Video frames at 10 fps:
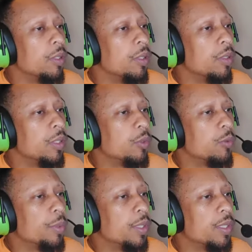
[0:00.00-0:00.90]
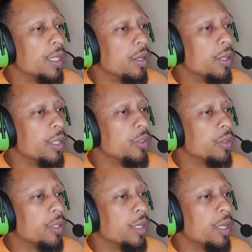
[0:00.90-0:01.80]
This would be a standard
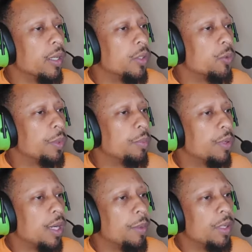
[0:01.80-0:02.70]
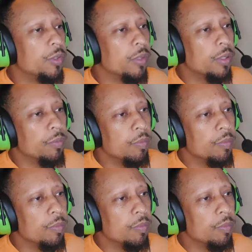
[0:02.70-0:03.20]
entry, and this would be prime entry.